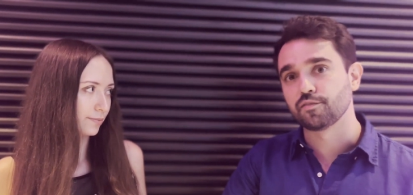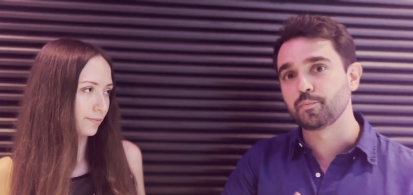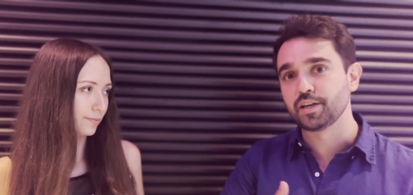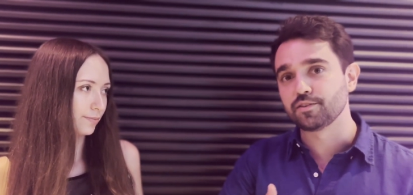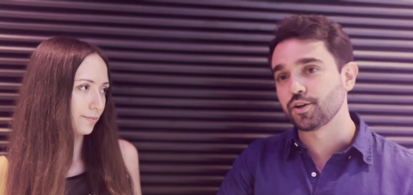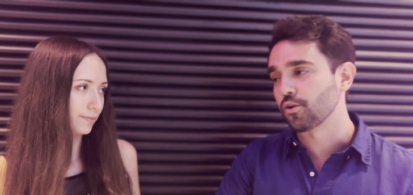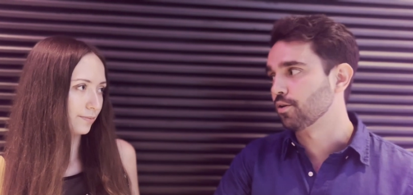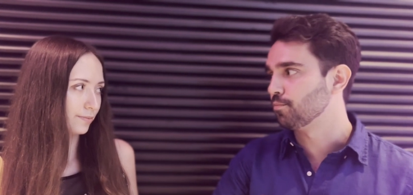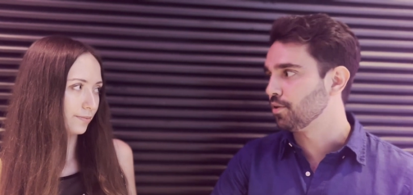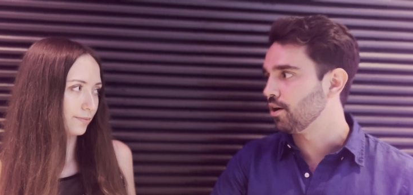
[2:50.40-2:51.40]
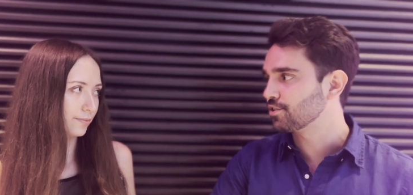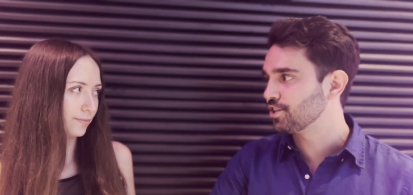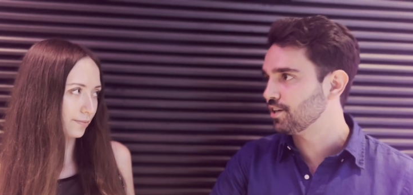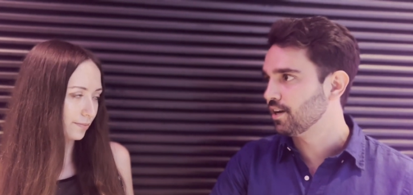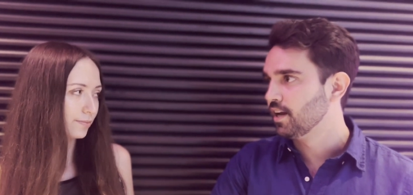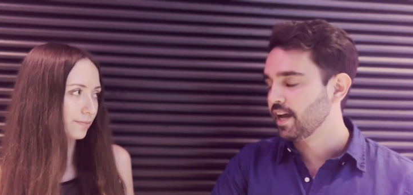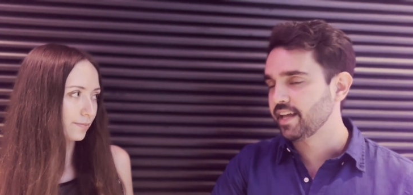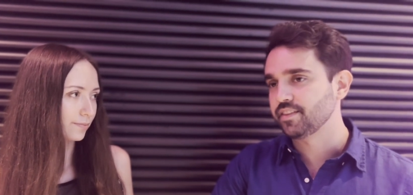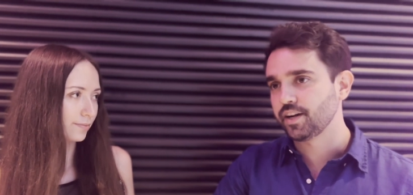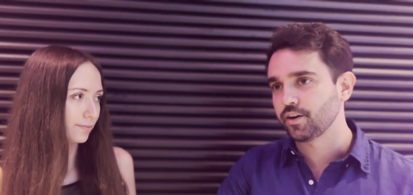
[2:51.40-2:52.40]
Speaker 1: of build your own blockchain,
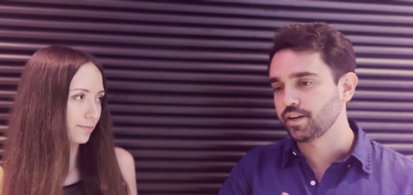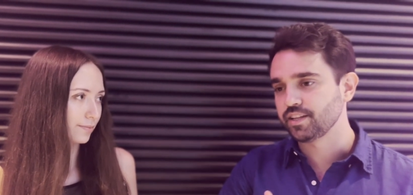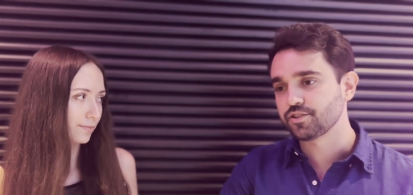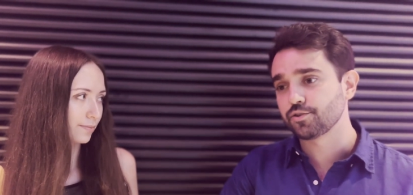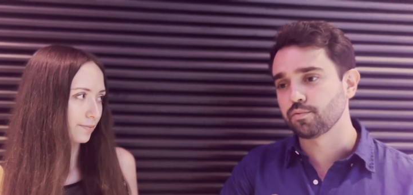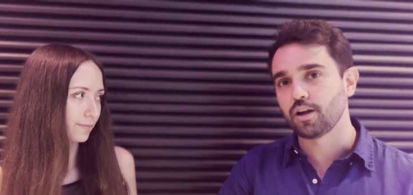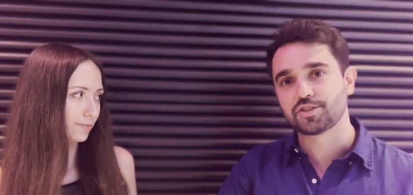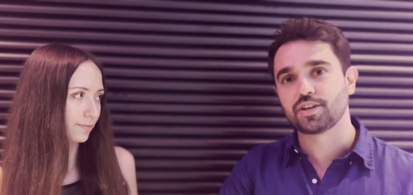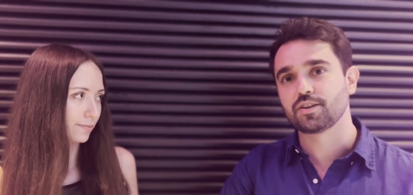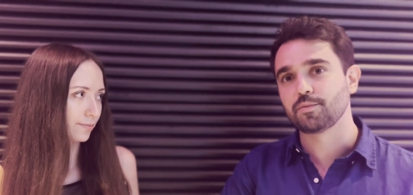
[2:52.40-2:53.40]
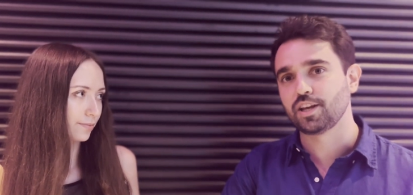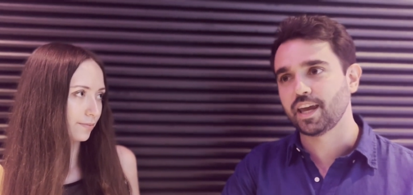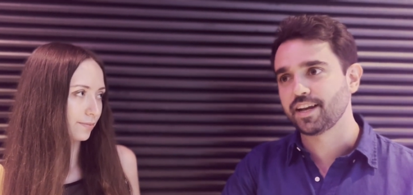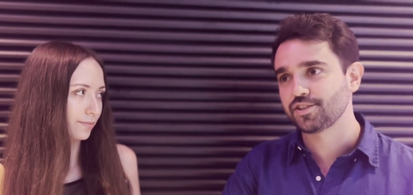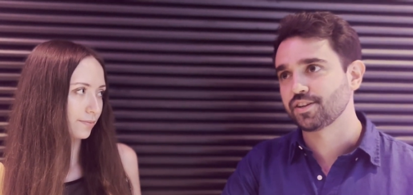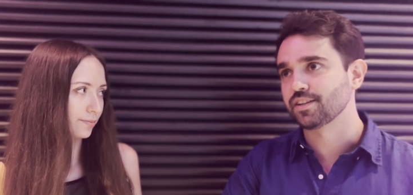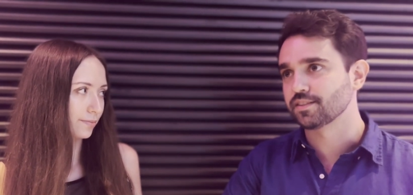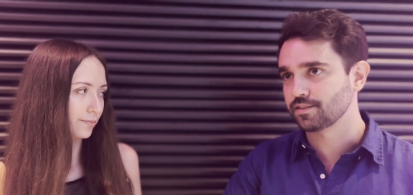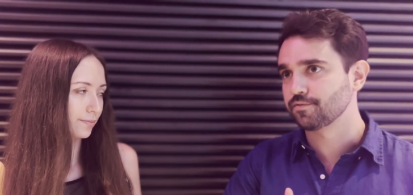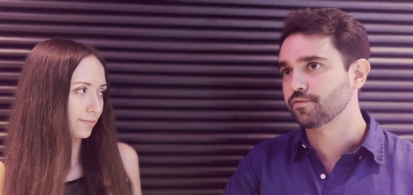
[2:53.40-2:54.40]
and their inter-blockchain communication
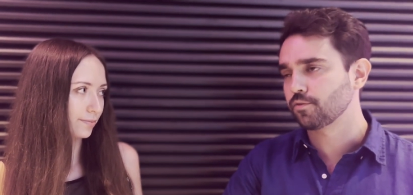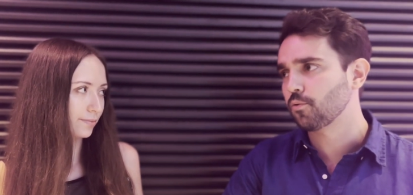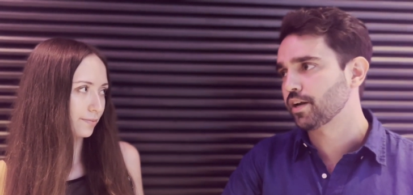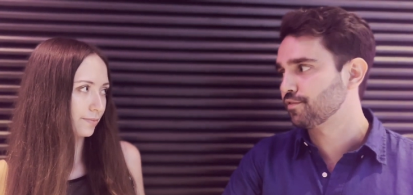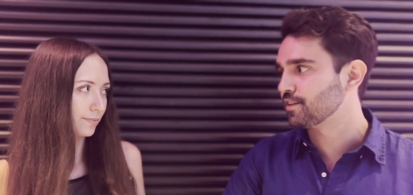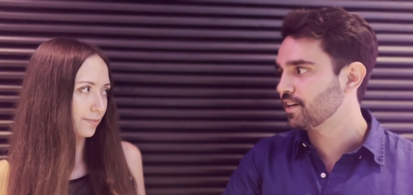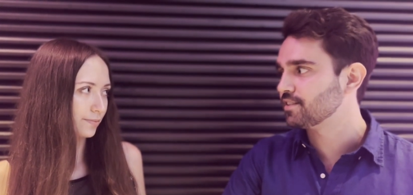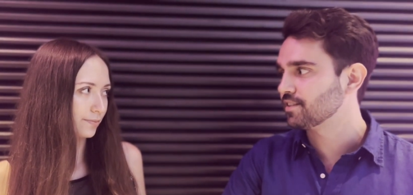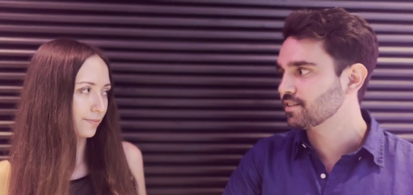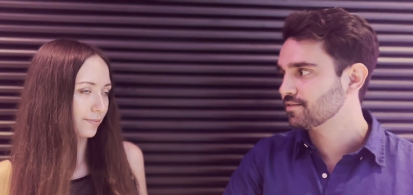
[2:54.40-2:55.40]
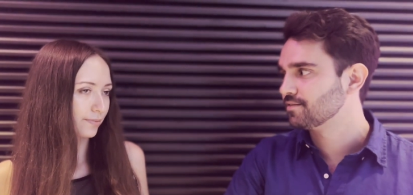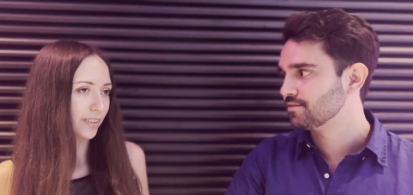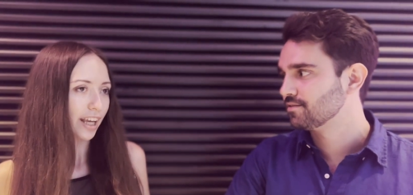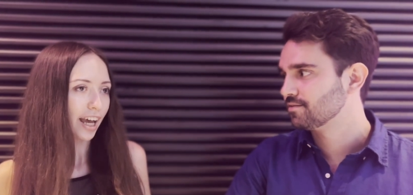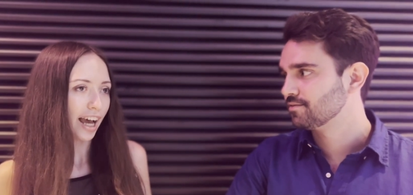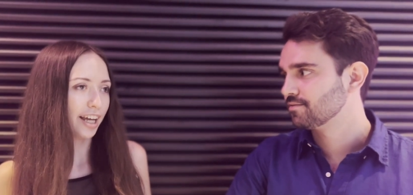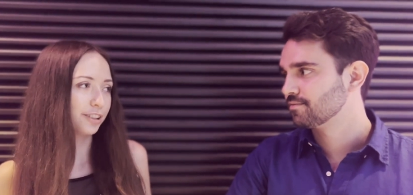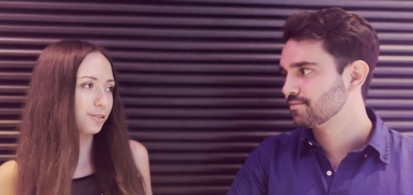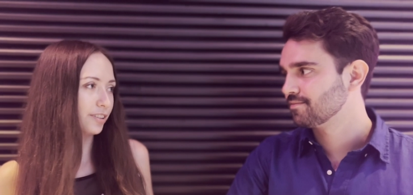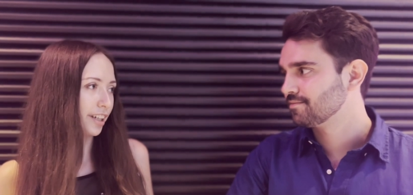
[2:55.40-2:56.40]
is quite fantastic.
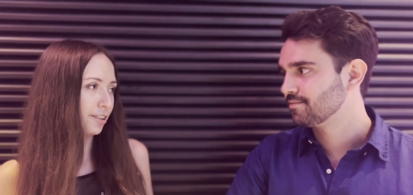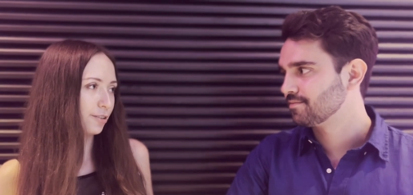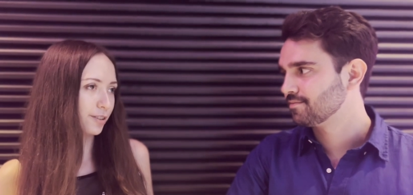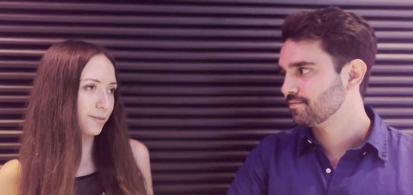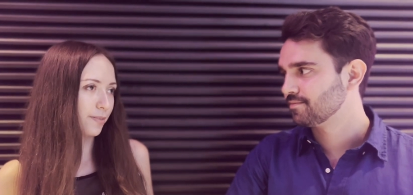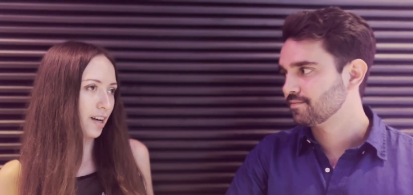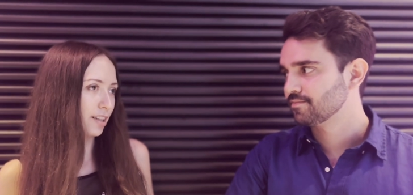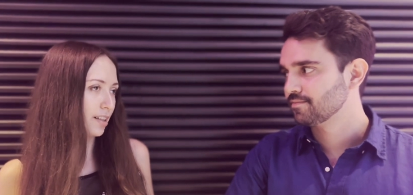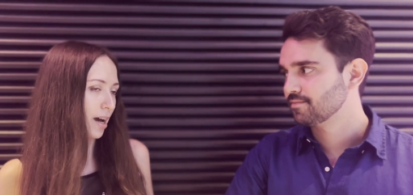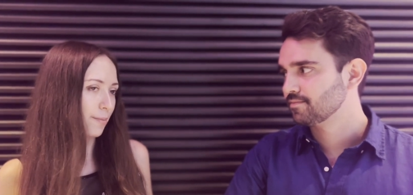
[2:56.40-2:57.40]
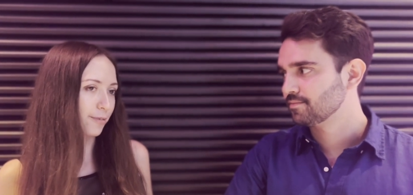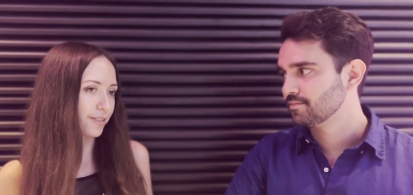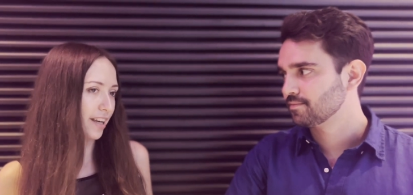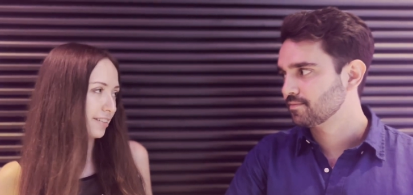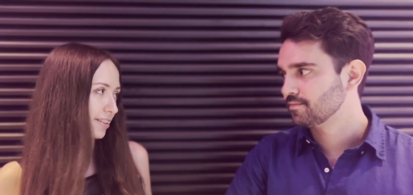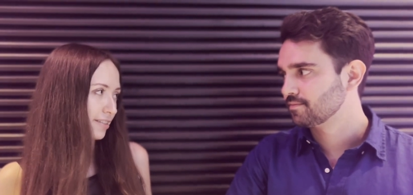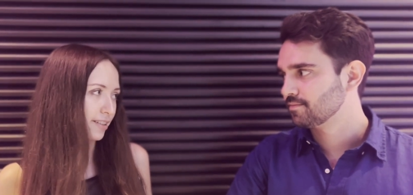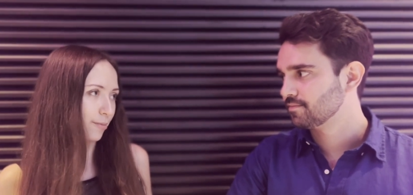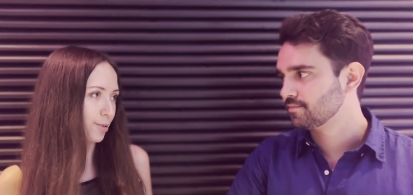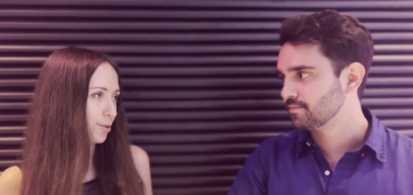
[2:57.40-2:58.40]
Speaker 2: And today you as well uh, presented
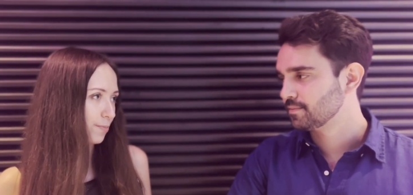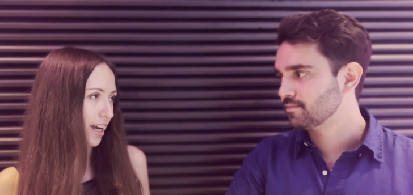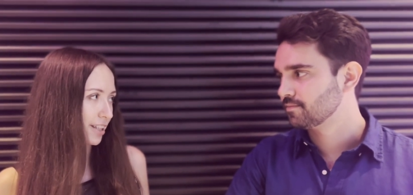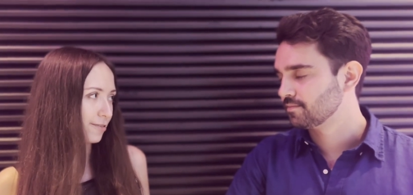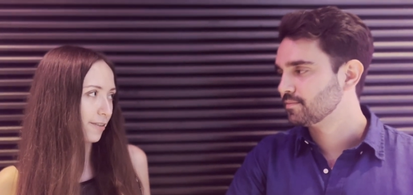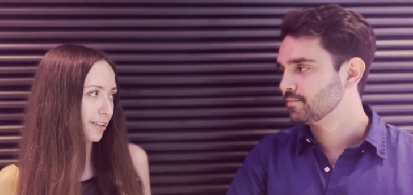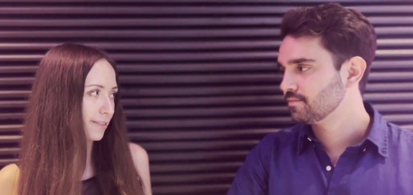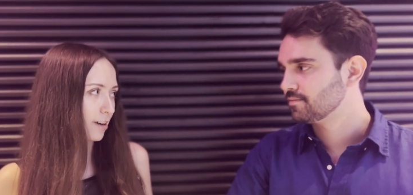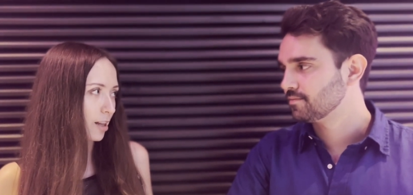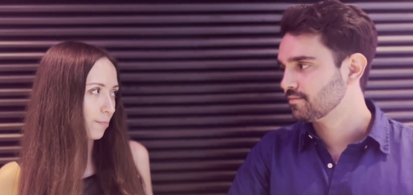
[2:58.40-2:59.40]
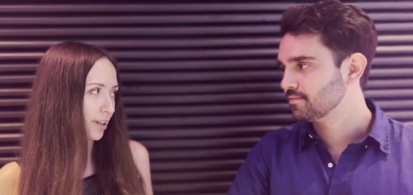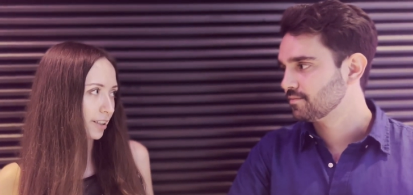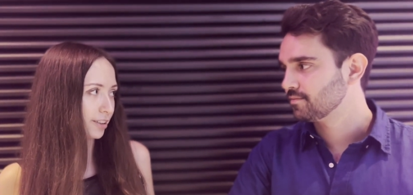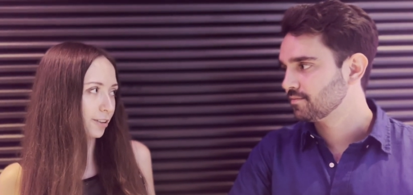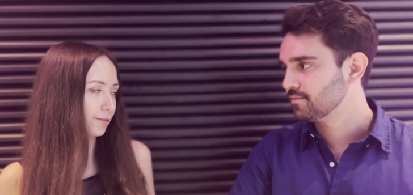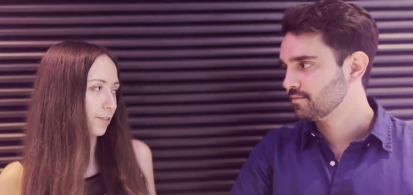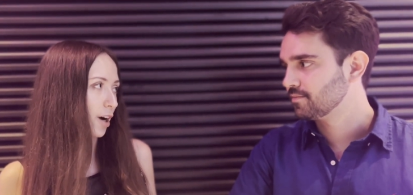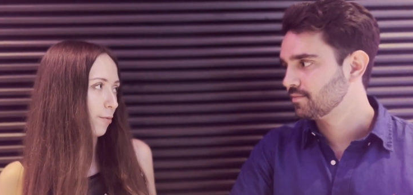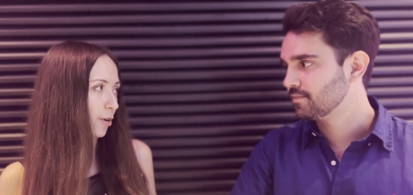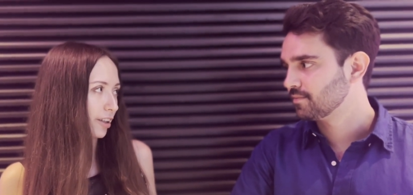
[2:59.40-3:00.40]
some new plans for the development of
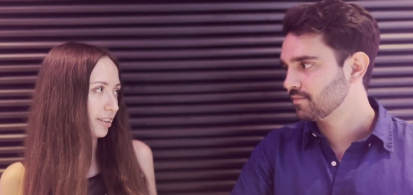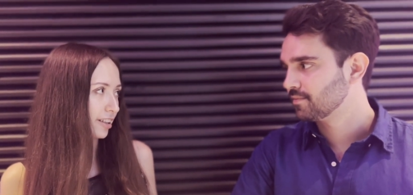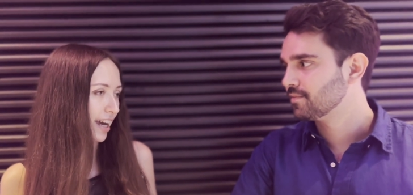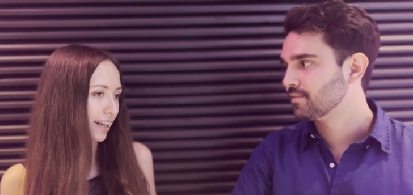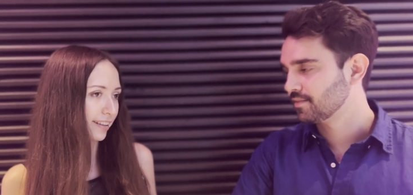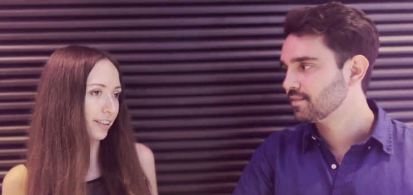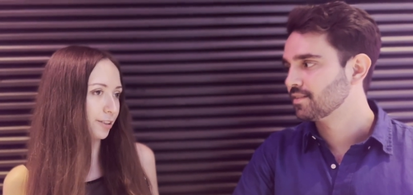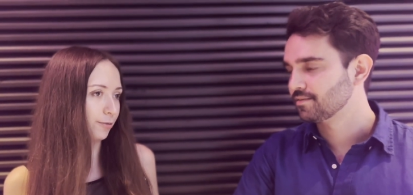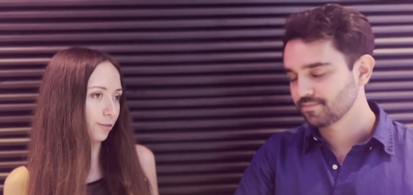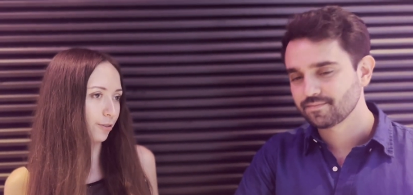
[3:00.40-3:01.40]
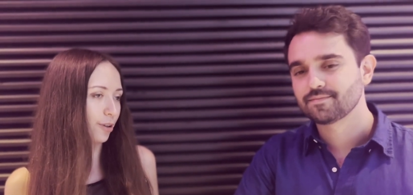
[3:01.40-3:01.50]
uh, WalletConnect, that you were